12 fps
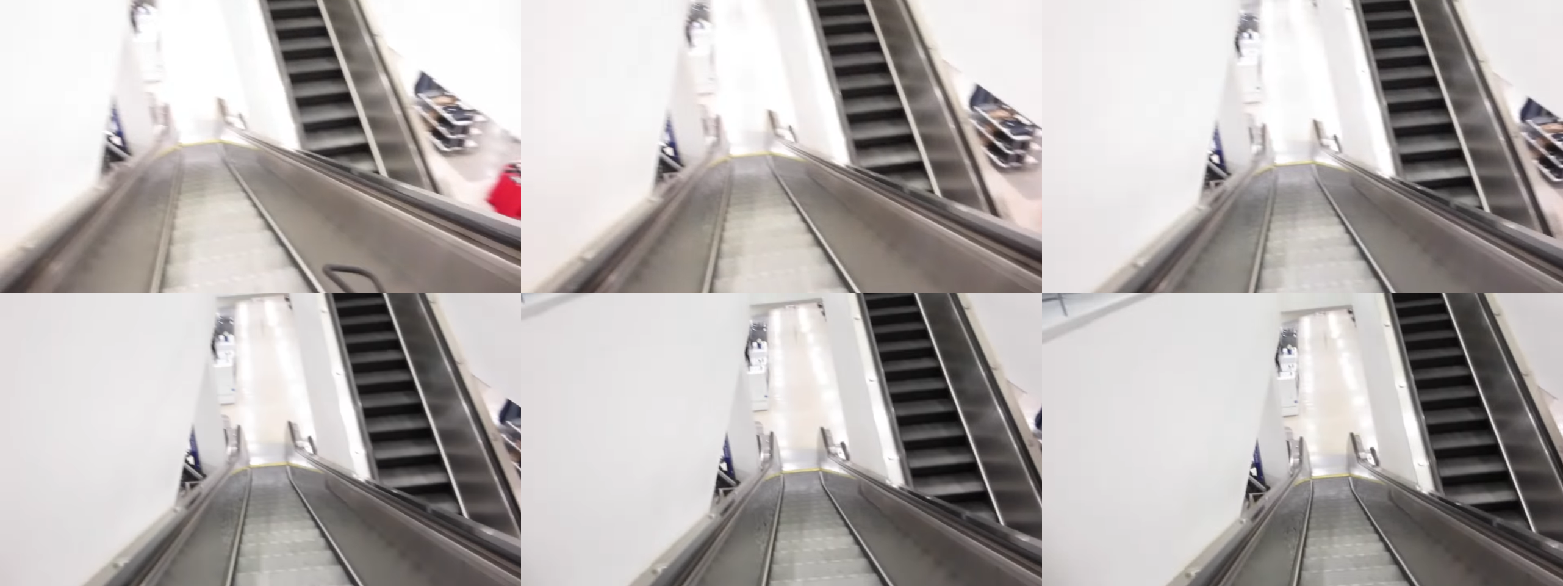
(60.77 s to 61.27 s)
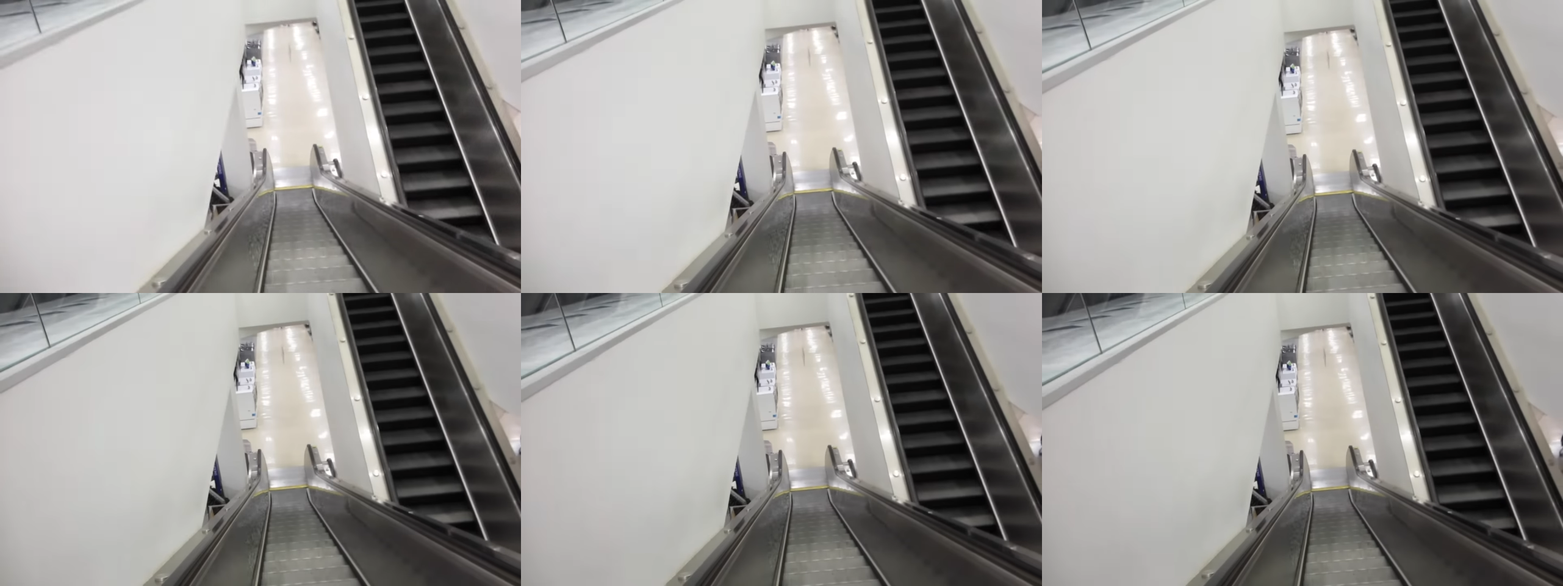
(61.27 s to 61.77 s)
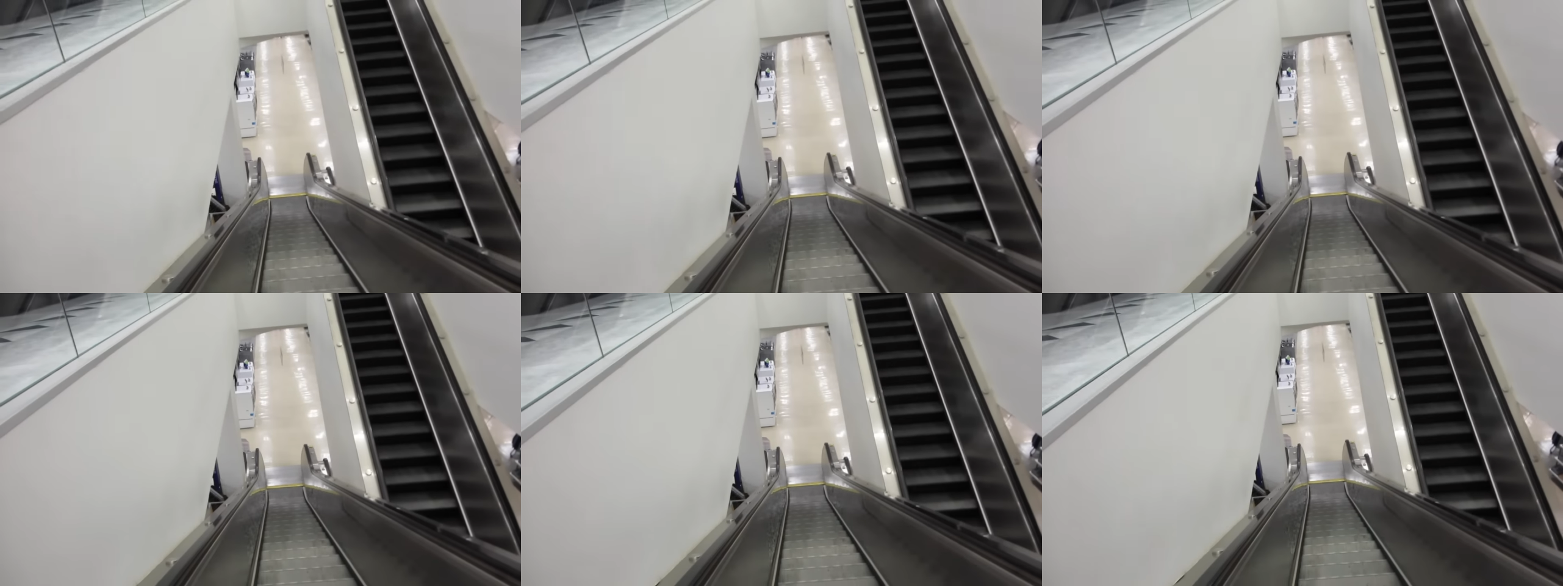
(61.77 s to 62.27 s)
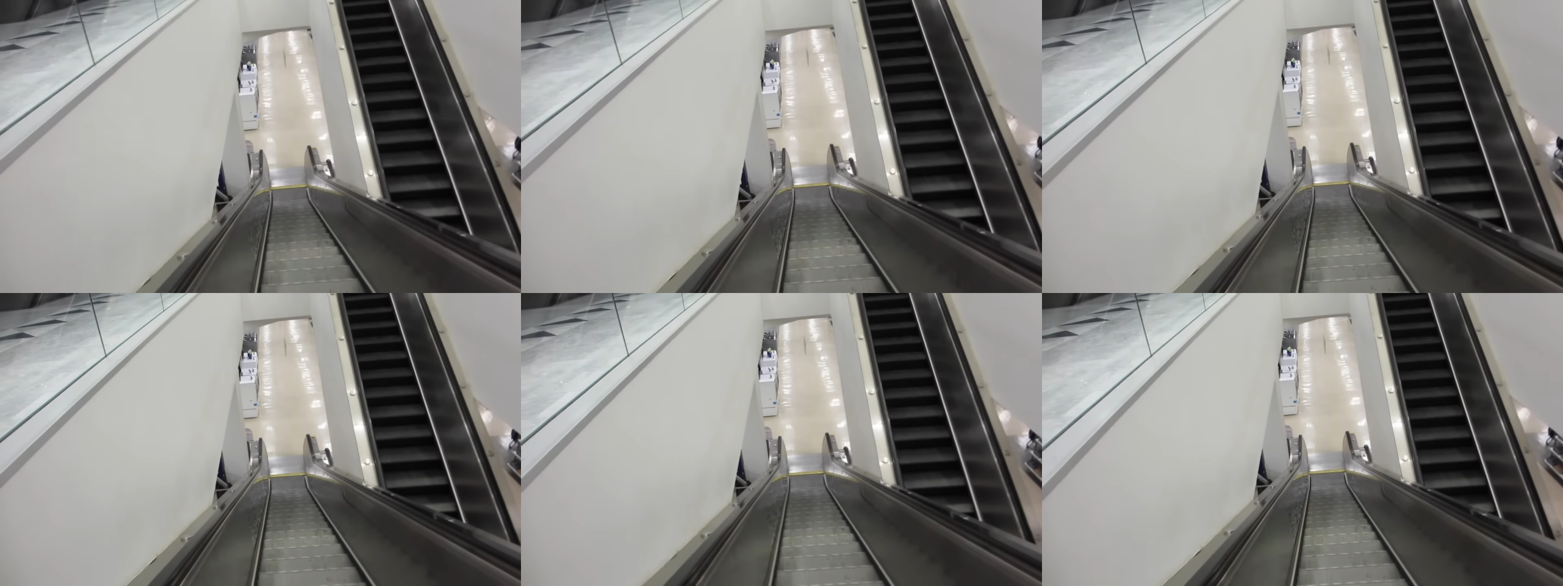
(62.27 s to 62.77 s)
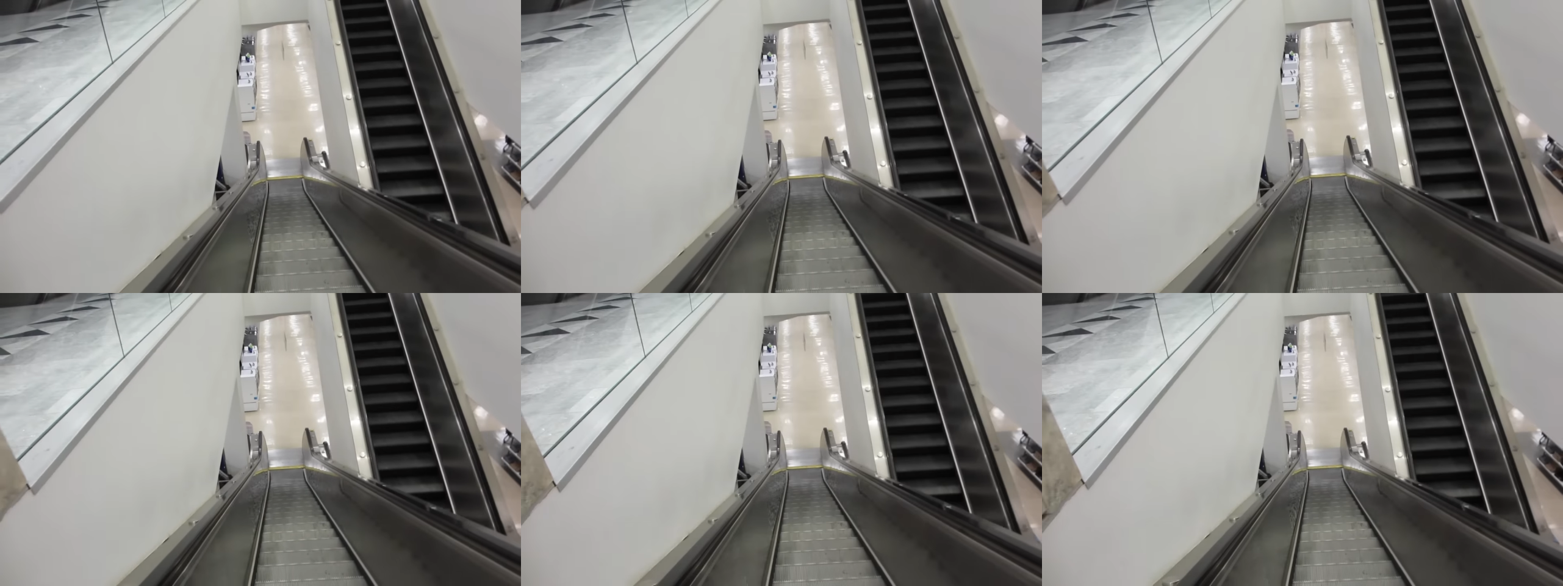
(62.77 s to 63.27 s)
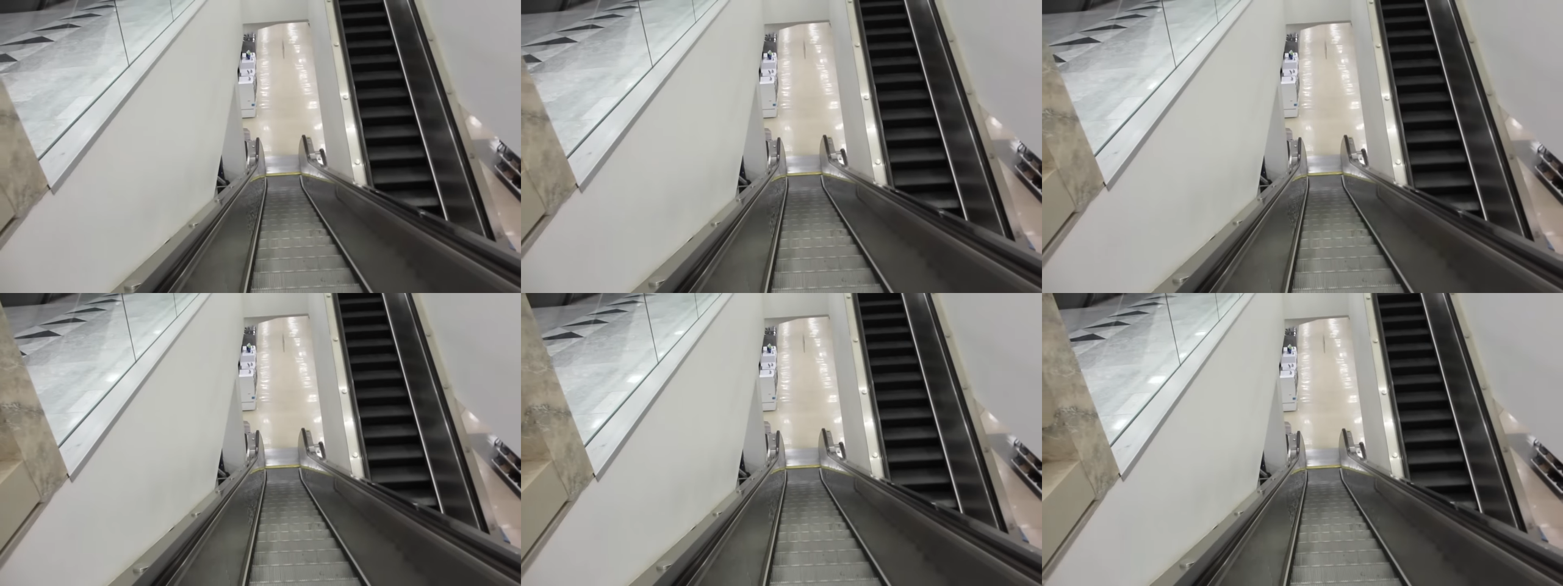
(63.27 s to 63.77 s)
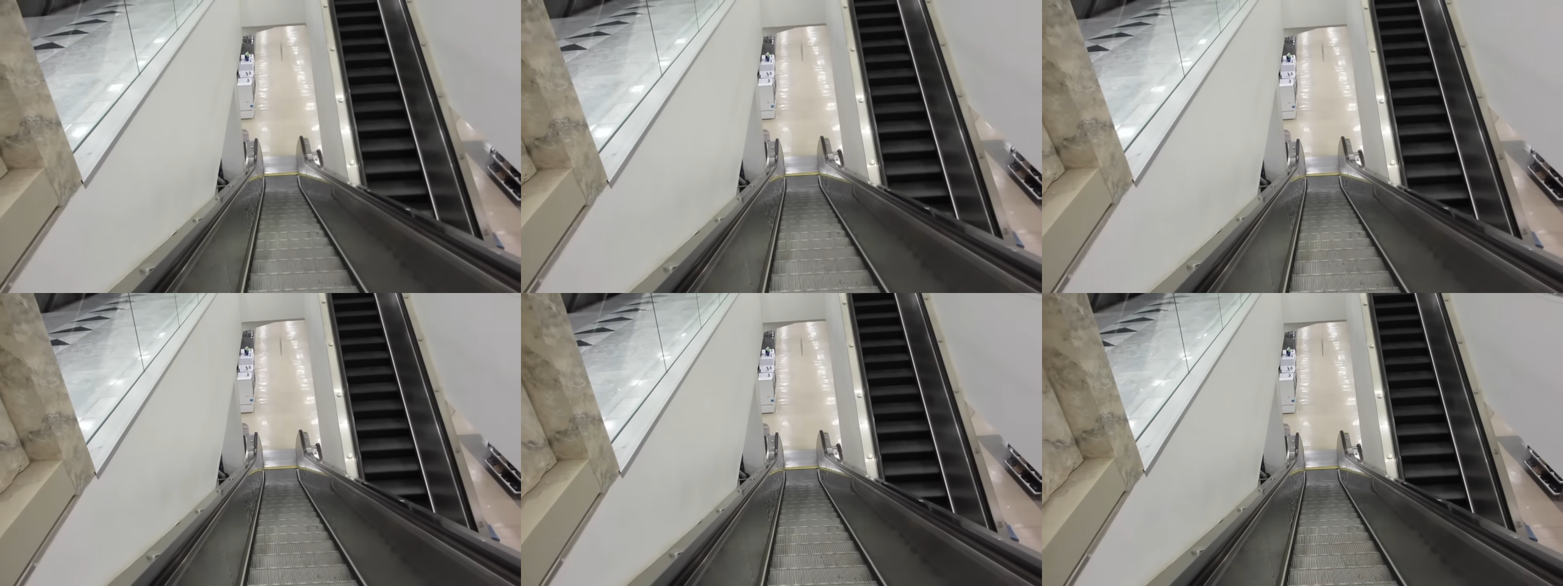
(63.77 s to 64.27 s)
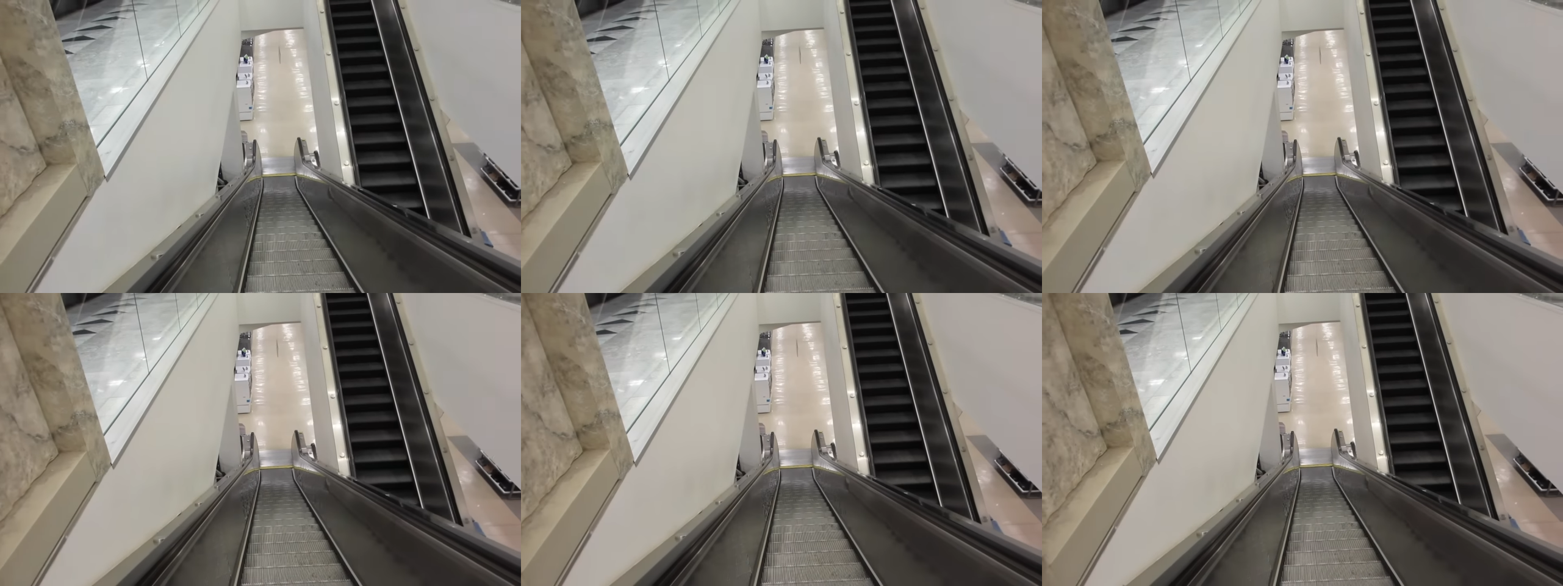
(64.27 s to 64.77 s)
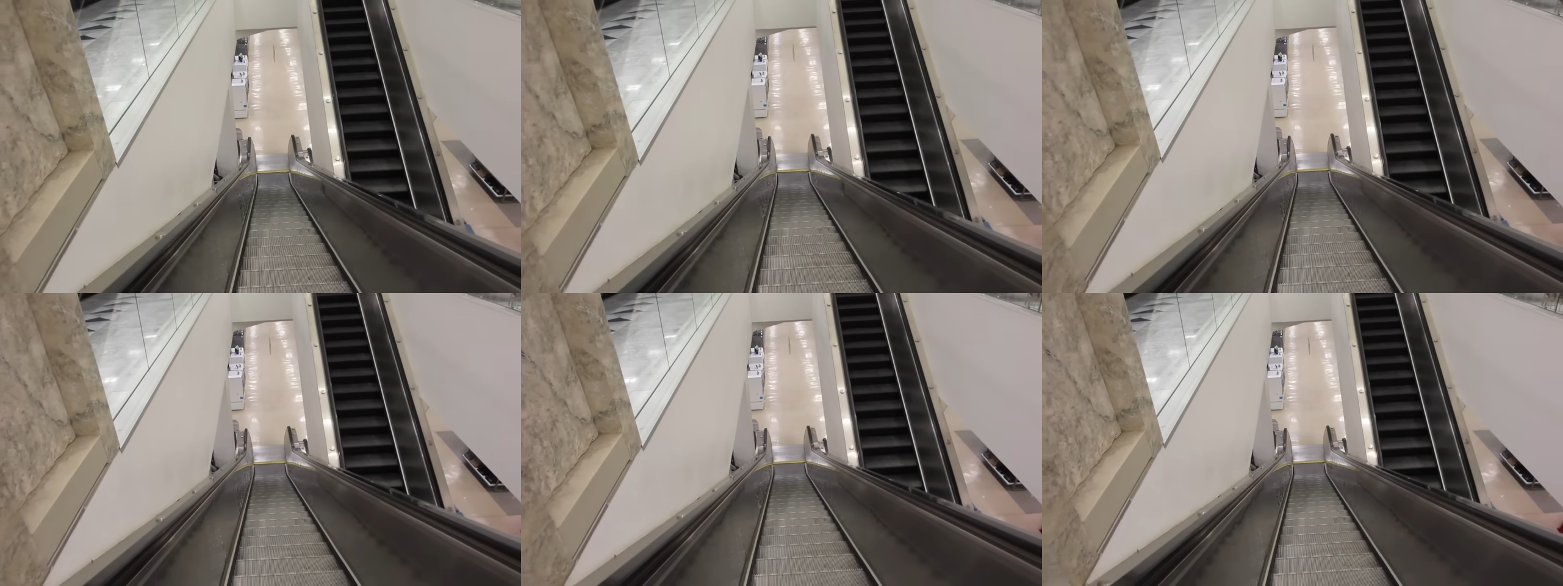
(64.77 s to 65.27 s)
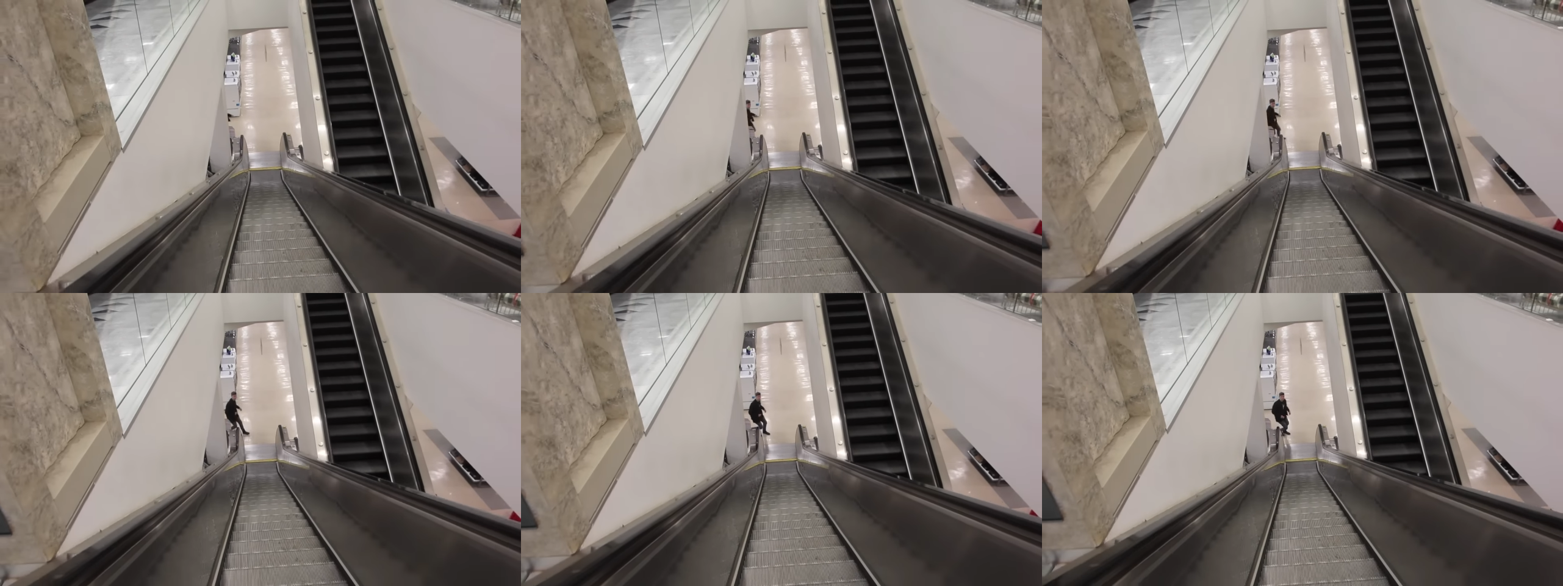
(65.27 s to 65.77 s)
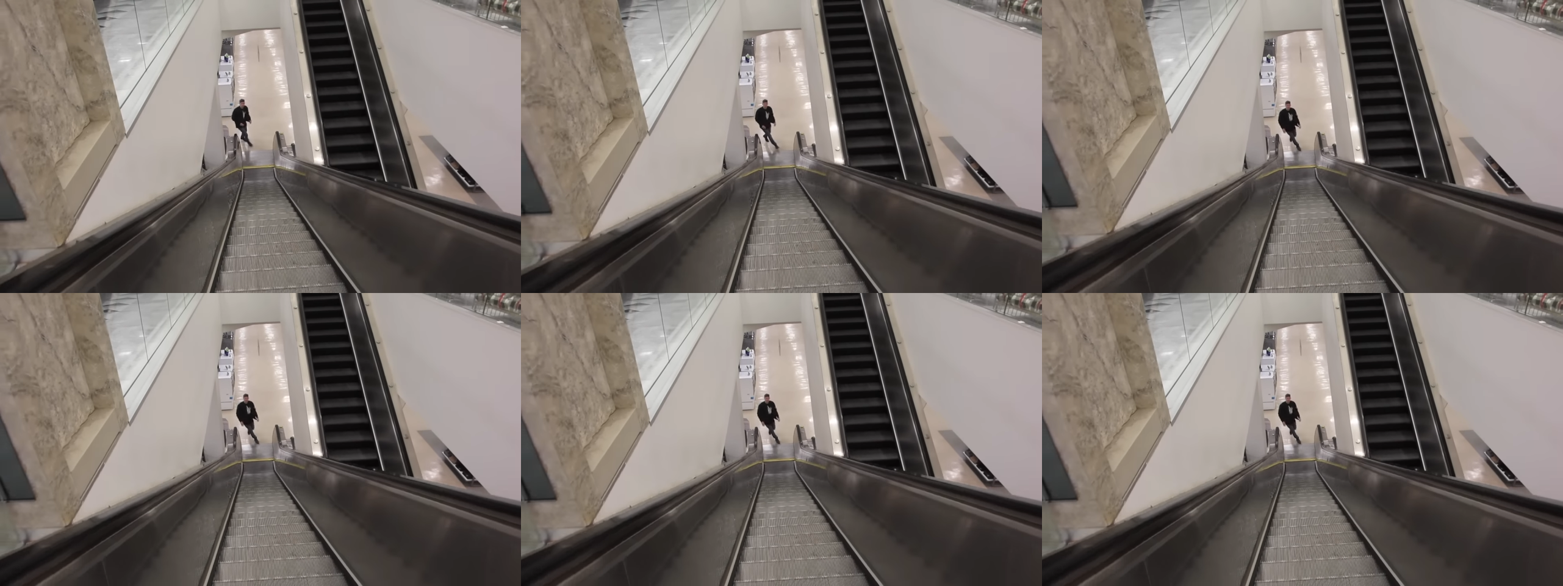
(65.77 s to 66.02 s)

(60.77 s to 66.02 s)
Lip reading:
Nobody's mouth can be seen.